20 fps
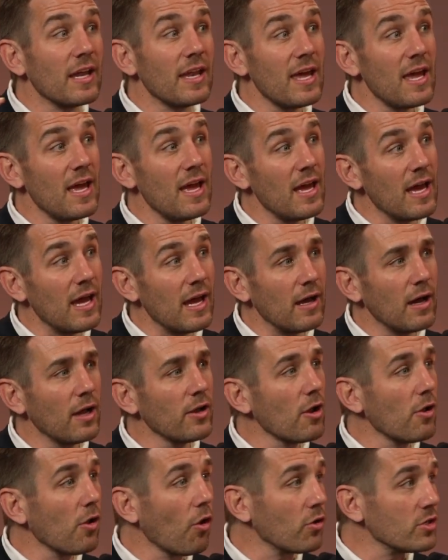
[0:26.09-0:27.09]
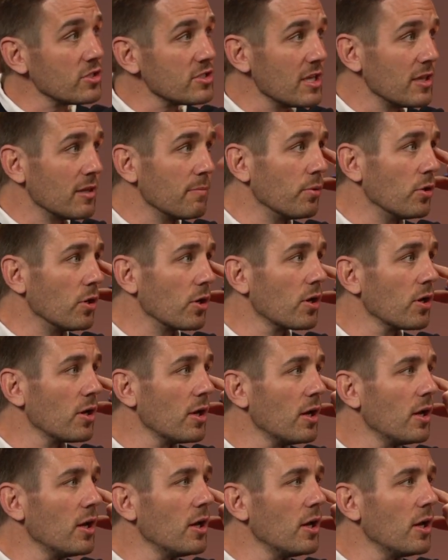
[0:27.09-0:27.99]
and hear, I know Lawrence did the book